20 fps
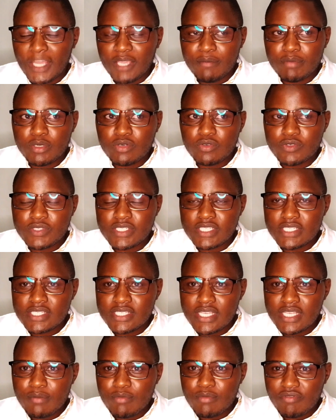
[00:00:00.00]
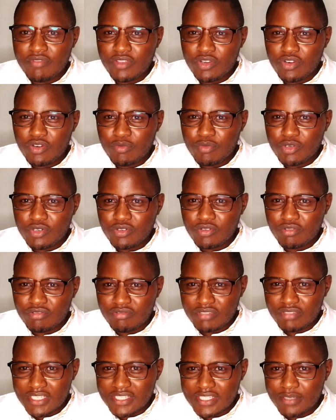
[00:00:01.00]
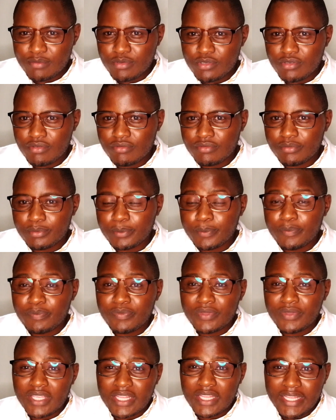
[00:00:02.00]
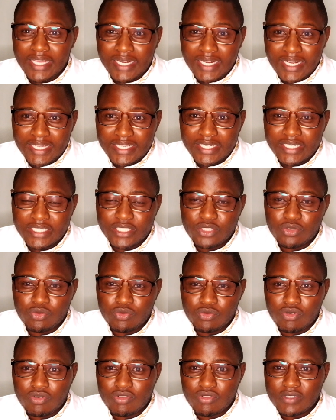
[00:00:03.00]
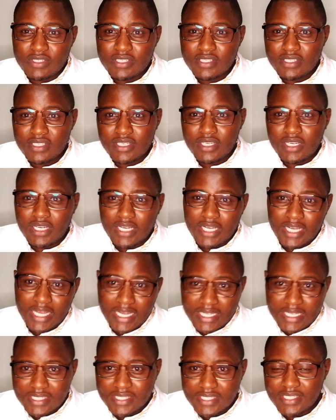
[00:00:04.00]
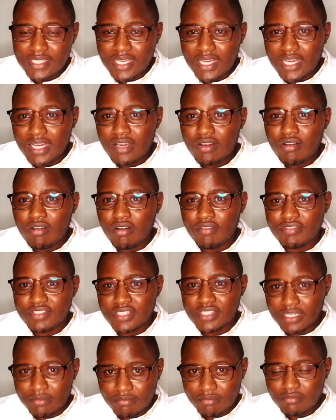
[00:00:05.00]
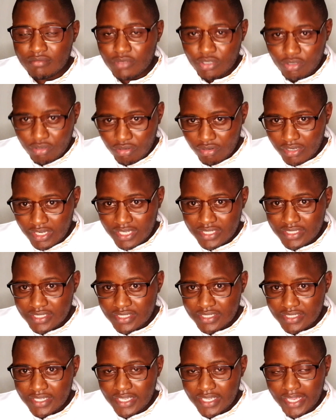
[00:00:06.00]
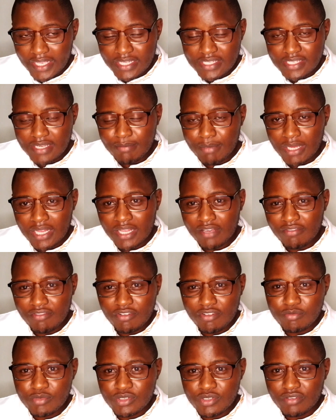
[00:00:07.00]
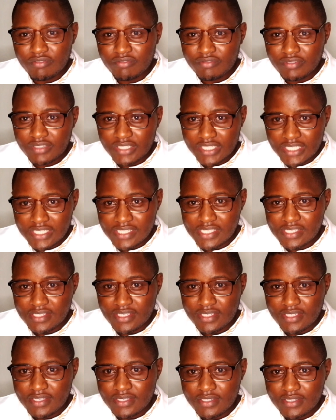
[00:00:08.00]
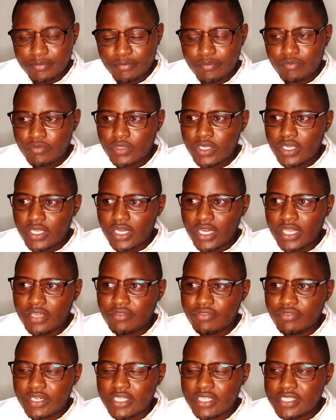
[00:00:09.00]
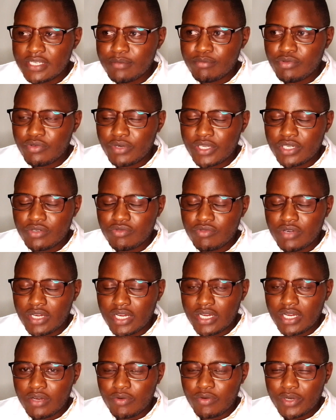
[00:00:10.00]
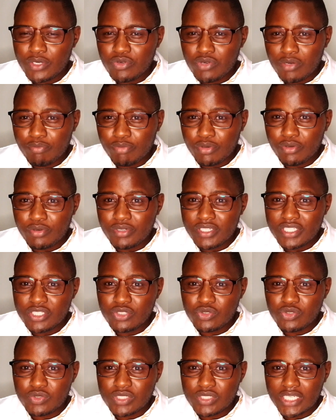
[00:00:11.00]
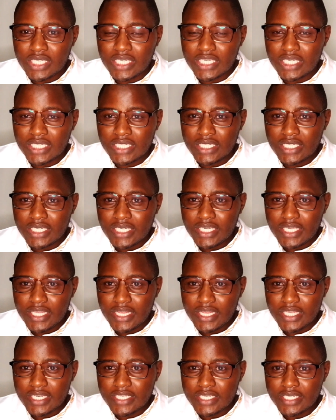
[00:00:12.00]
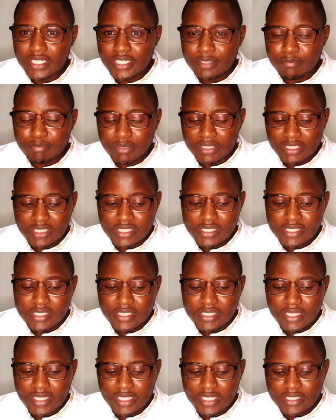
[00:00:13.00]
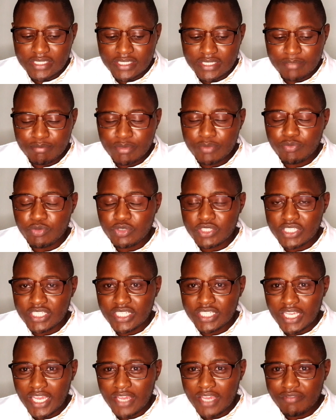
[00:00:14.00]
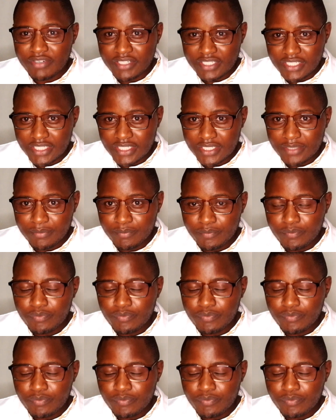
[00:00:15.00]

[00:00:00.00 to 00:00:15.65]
Because in some of the hormonal contraception, they are likely to cause cancer of some organs and some other forms of diseases. Like for example, when you are prone into taking the daily pills that people take every day,